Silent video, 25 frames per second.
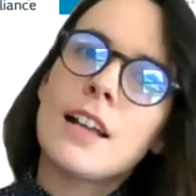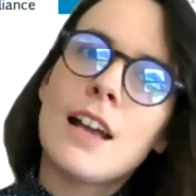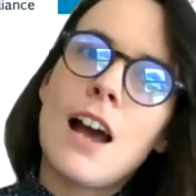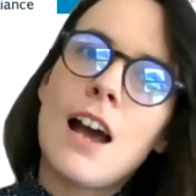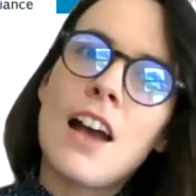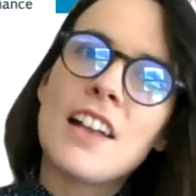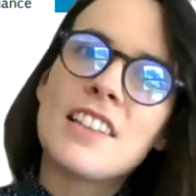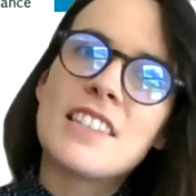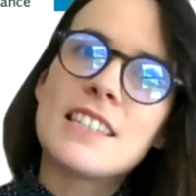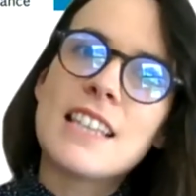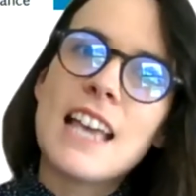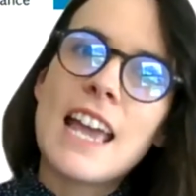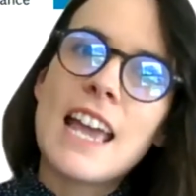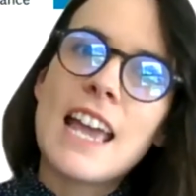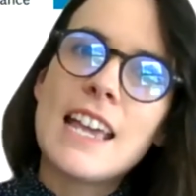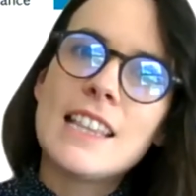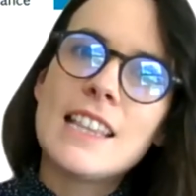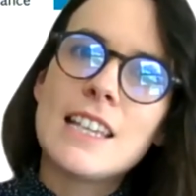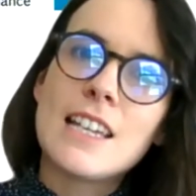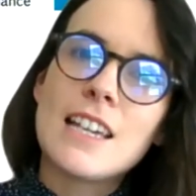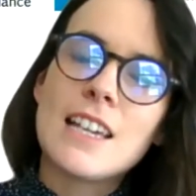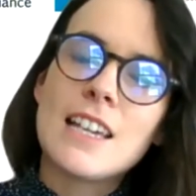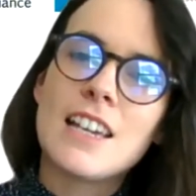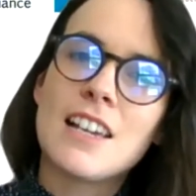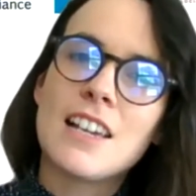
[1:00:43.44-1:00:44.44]
I'd say
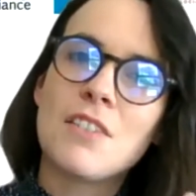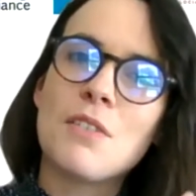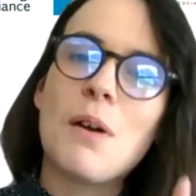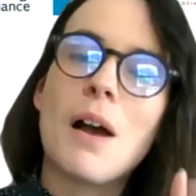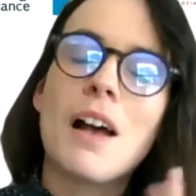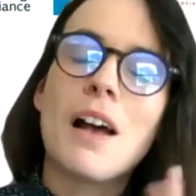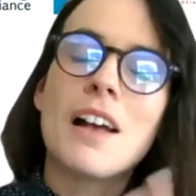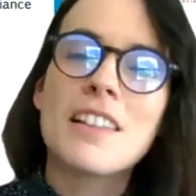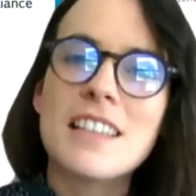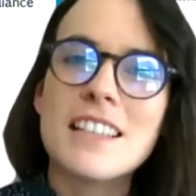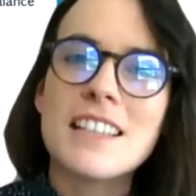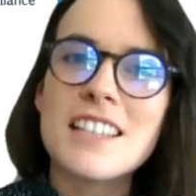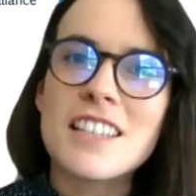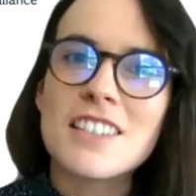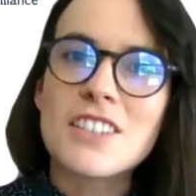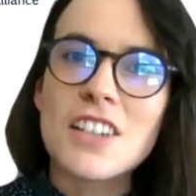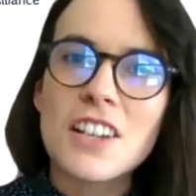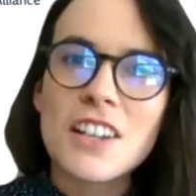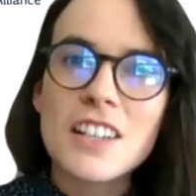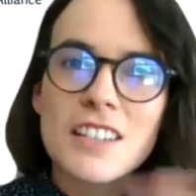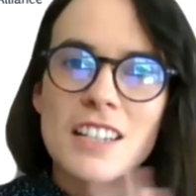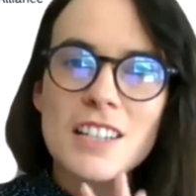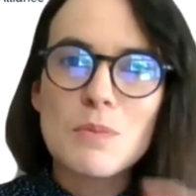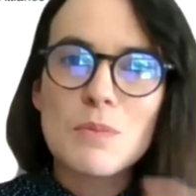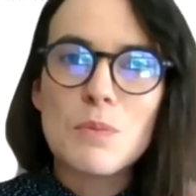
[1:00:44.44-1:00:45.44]
that, well, this is going
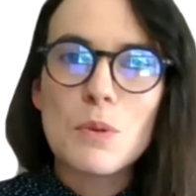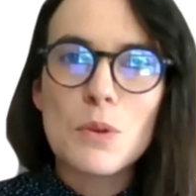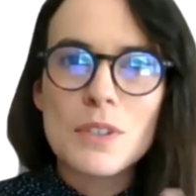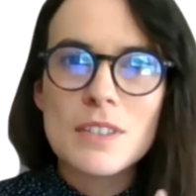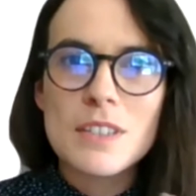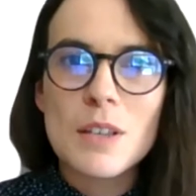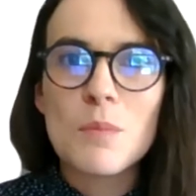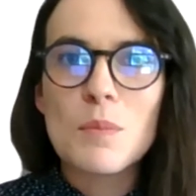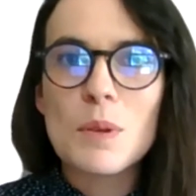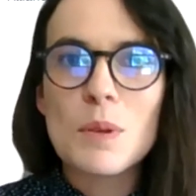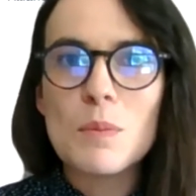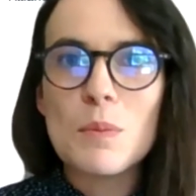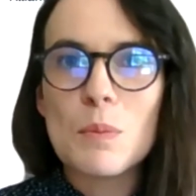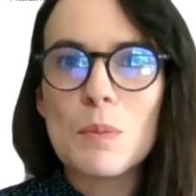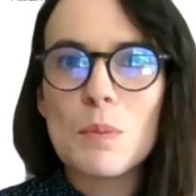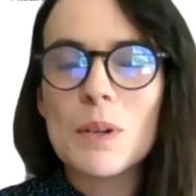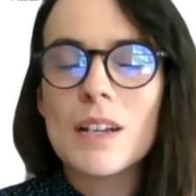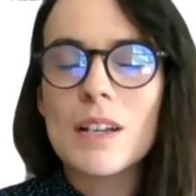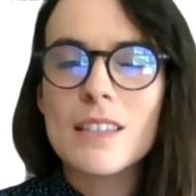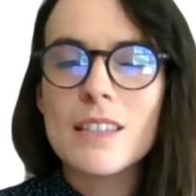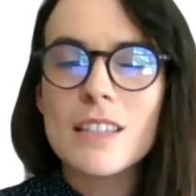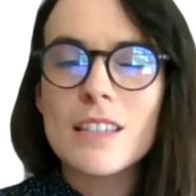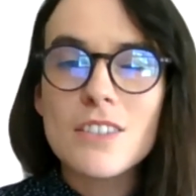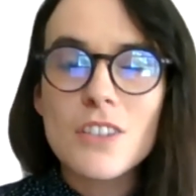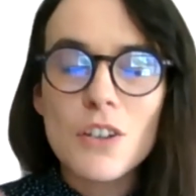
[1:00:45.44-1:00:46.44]
to disappoint some people
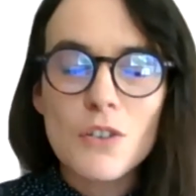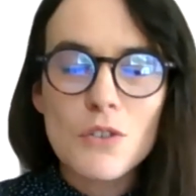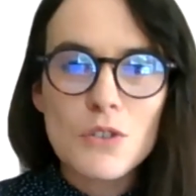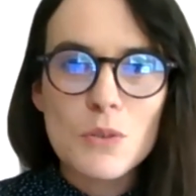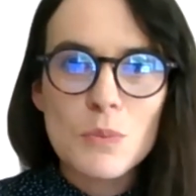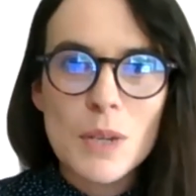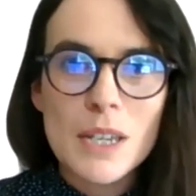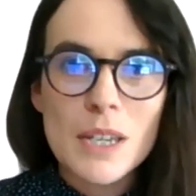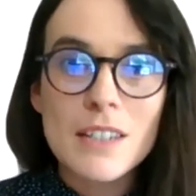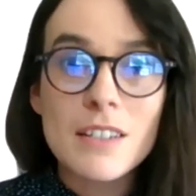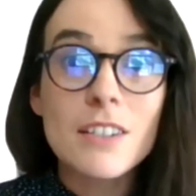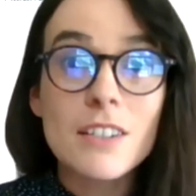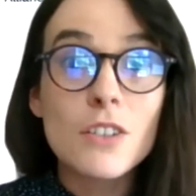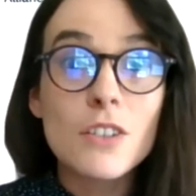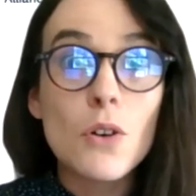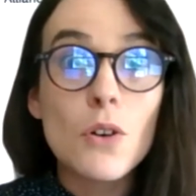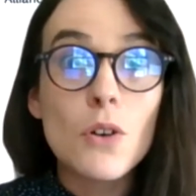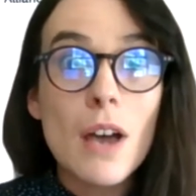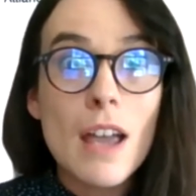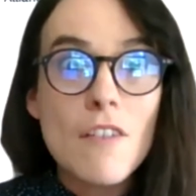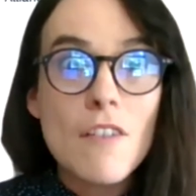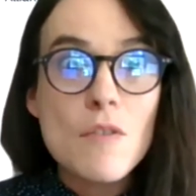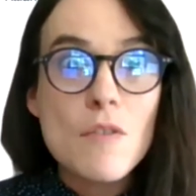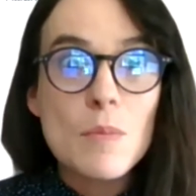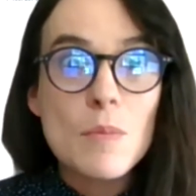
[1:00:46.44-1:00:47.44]
because it's social media and not
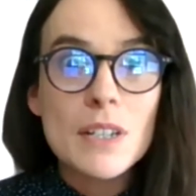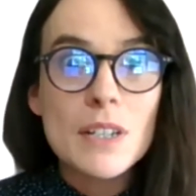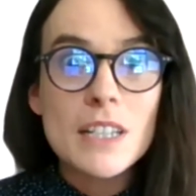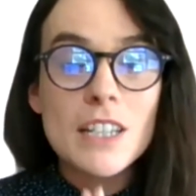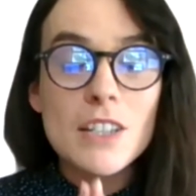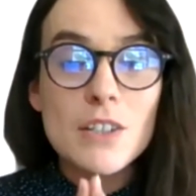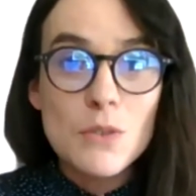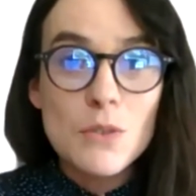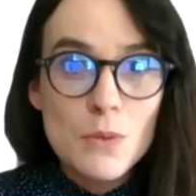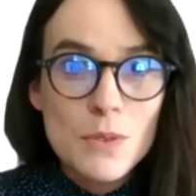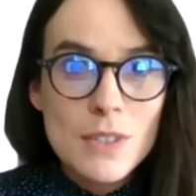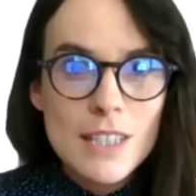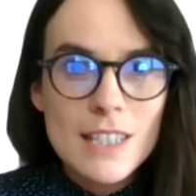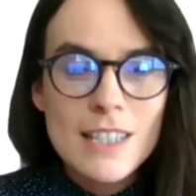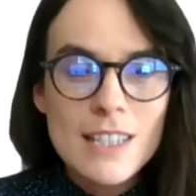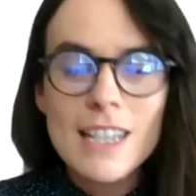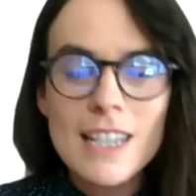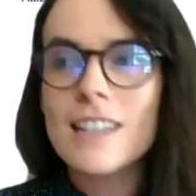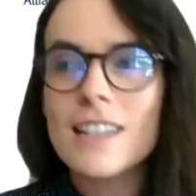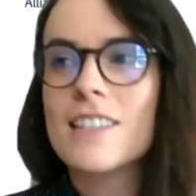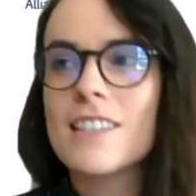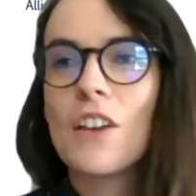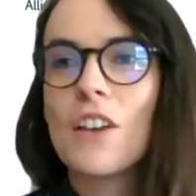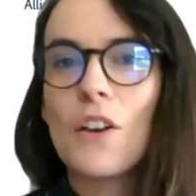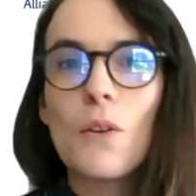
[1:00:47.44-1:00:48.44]
everybody uses
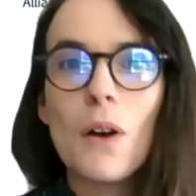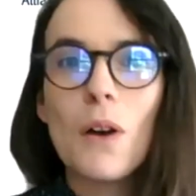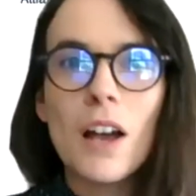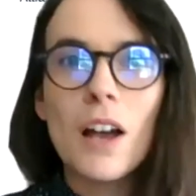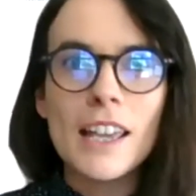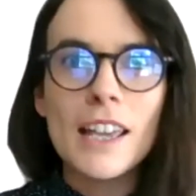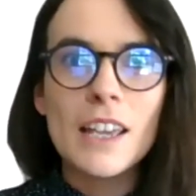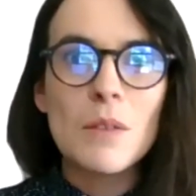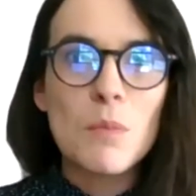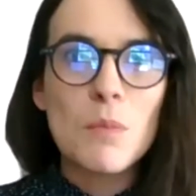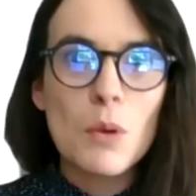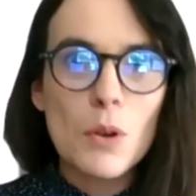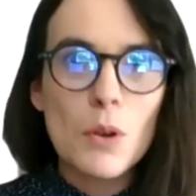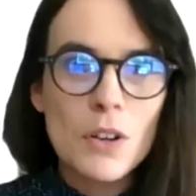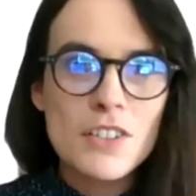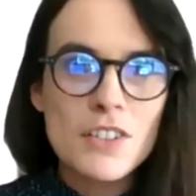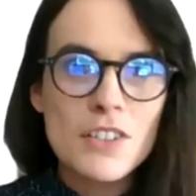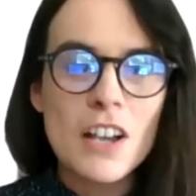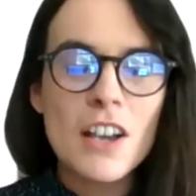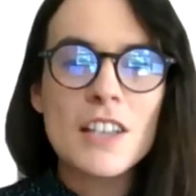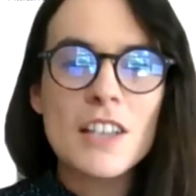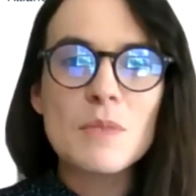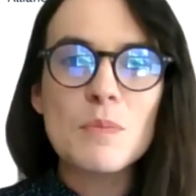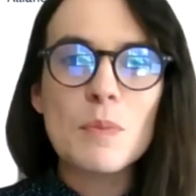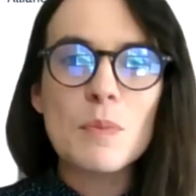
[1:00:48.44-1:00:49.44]
it, so I
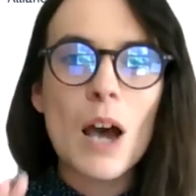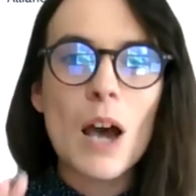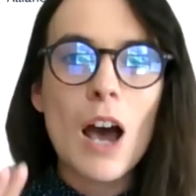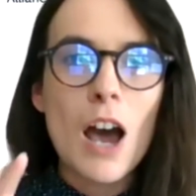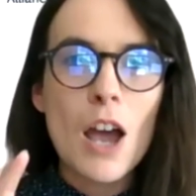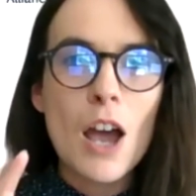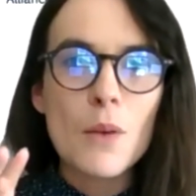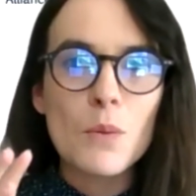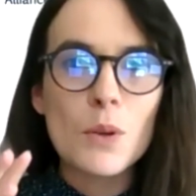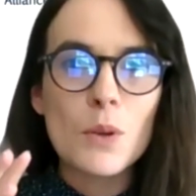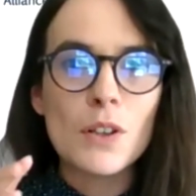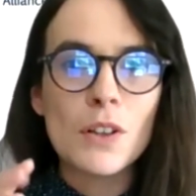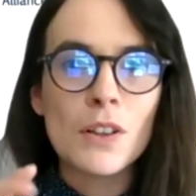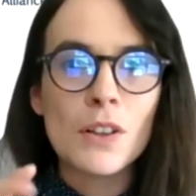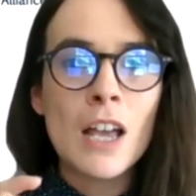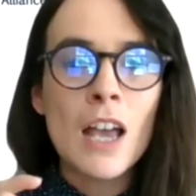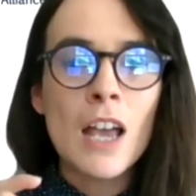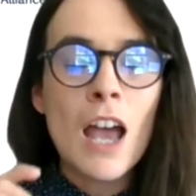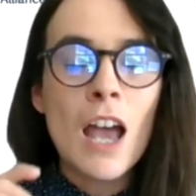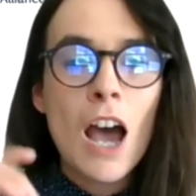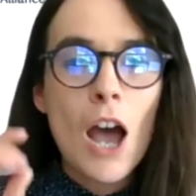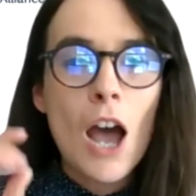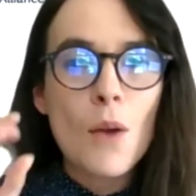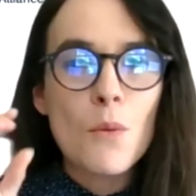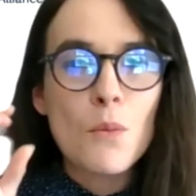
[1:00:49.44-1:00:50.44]
apologise, but I will
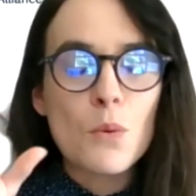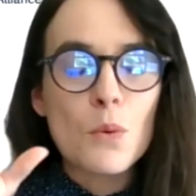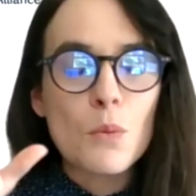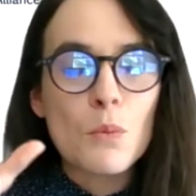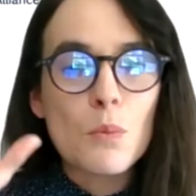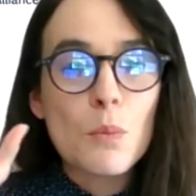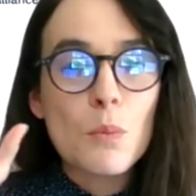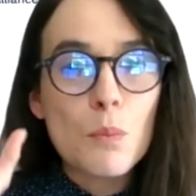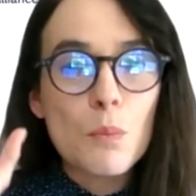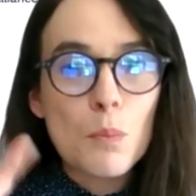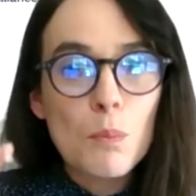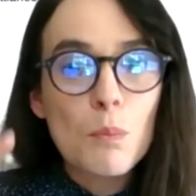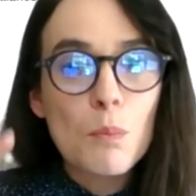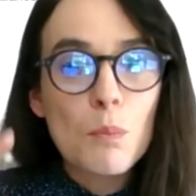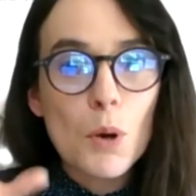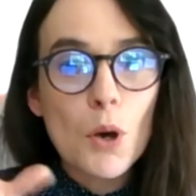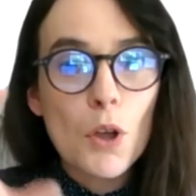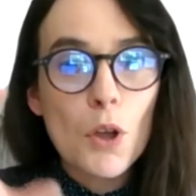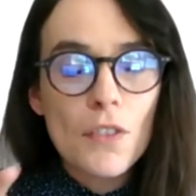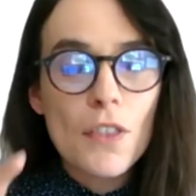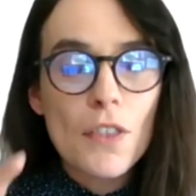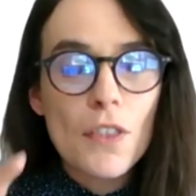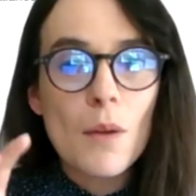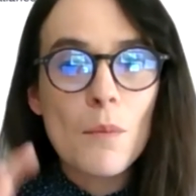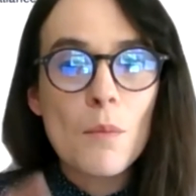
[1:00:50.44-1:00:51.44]

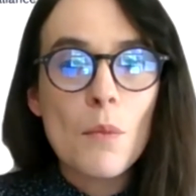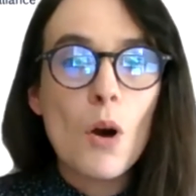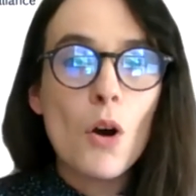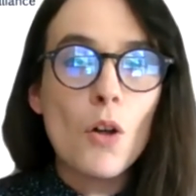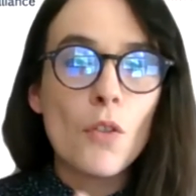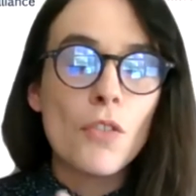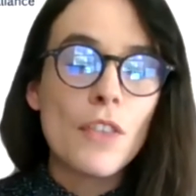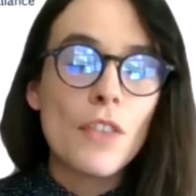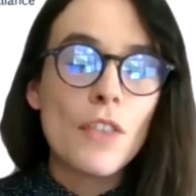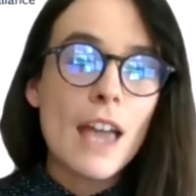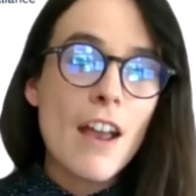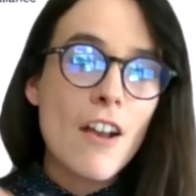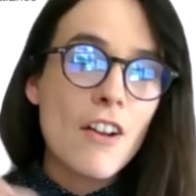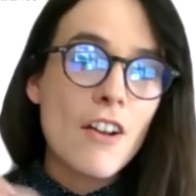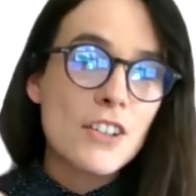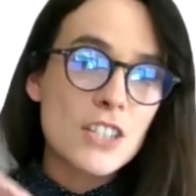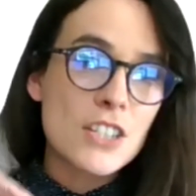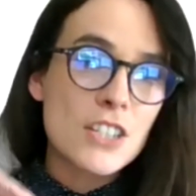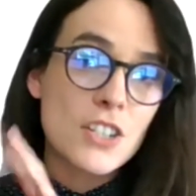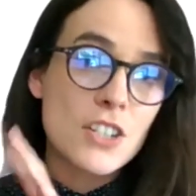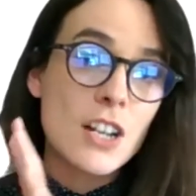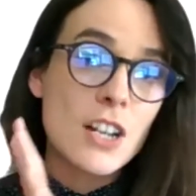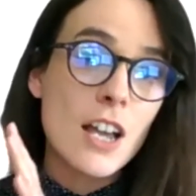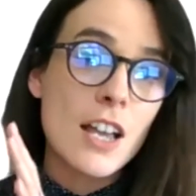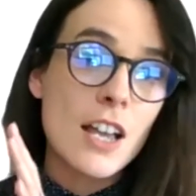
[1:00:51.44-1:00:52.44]
put them on the
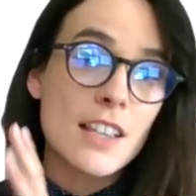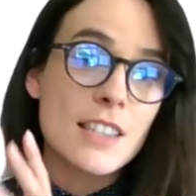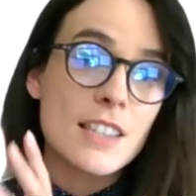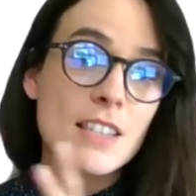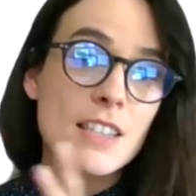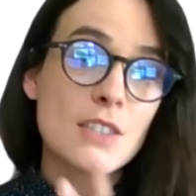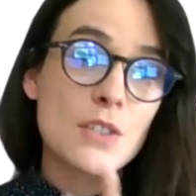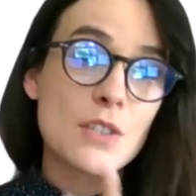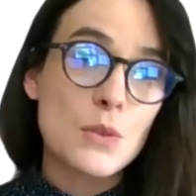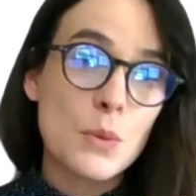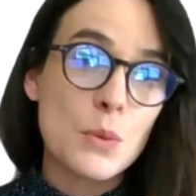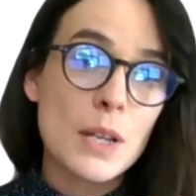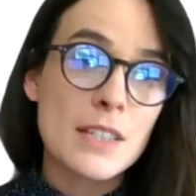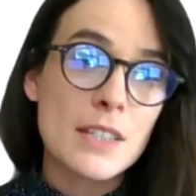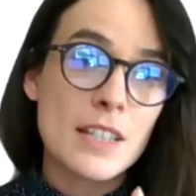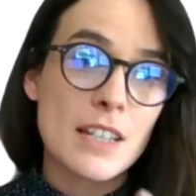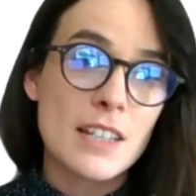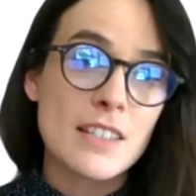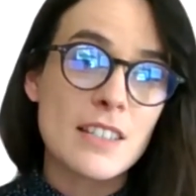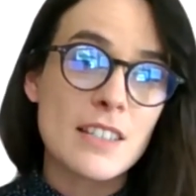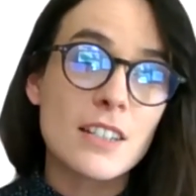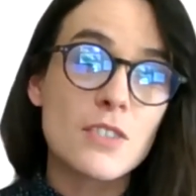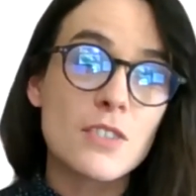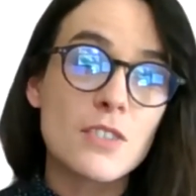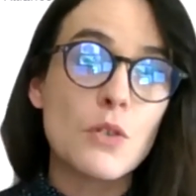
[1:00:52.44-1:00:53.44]
Heritage Alliance's Twitter
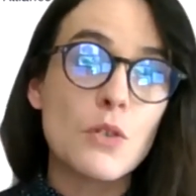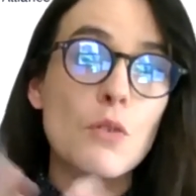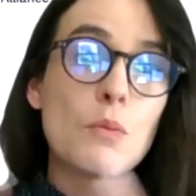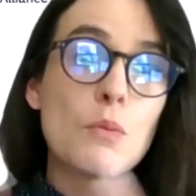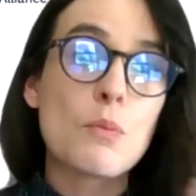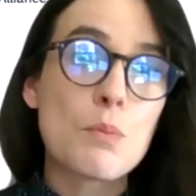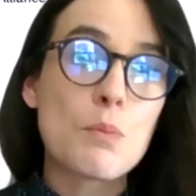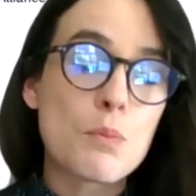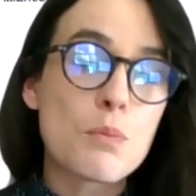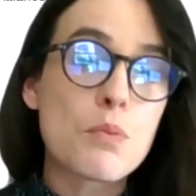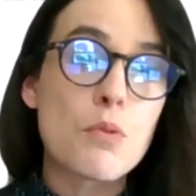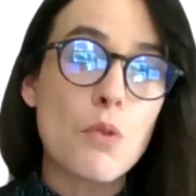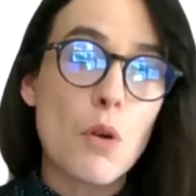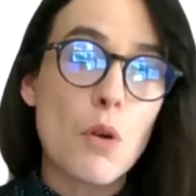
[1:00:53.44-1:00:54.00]
to sort of